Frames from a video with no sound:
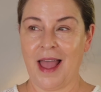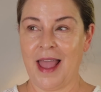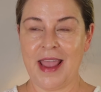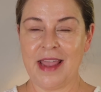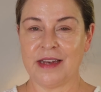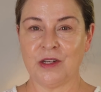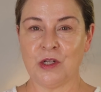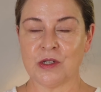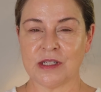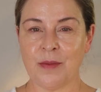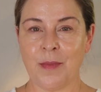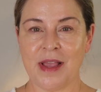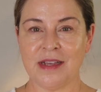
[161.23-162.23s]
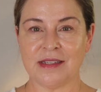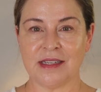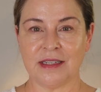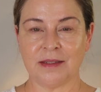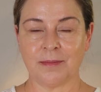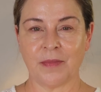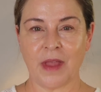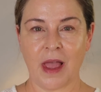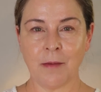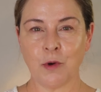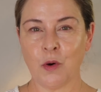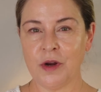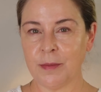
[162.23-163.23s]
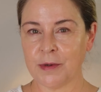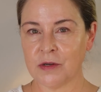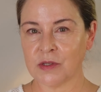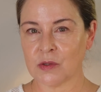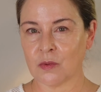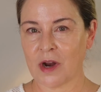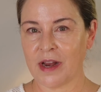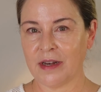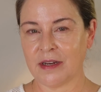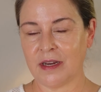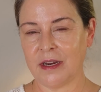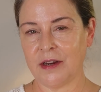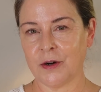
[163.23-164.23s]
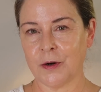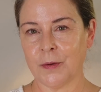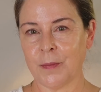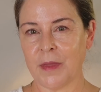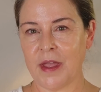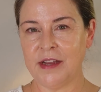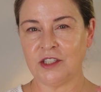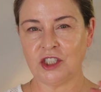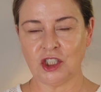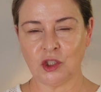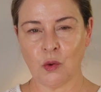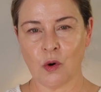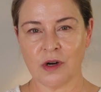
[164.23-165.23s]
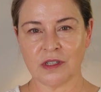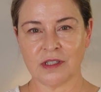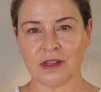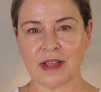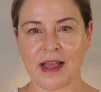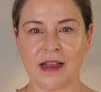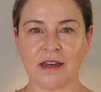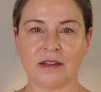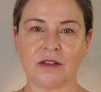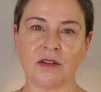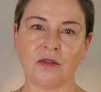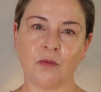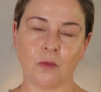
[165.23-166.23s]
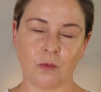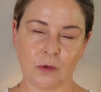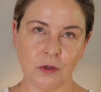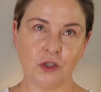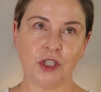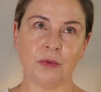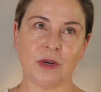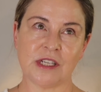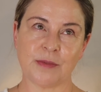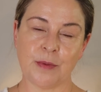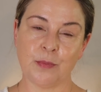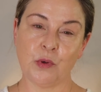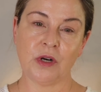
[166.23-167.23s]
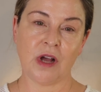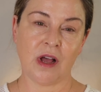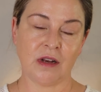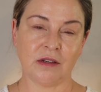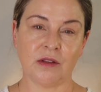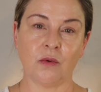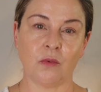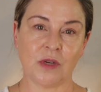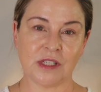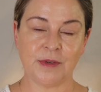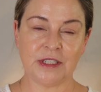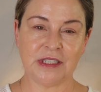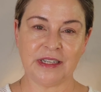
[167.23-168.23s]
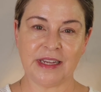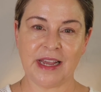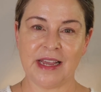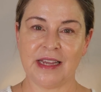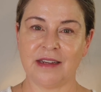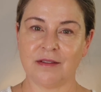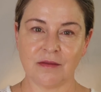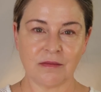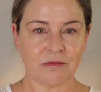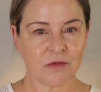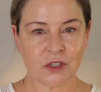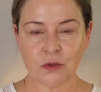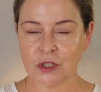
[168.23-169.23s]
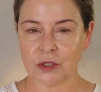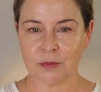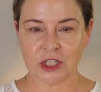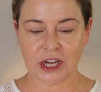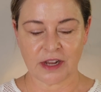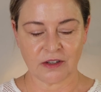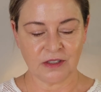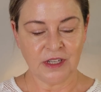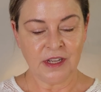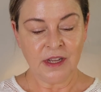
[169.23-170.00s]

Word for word: It looks amazing. I'm going to post right here a short that Gucci Westman put on the Westman Atelier YouTube channel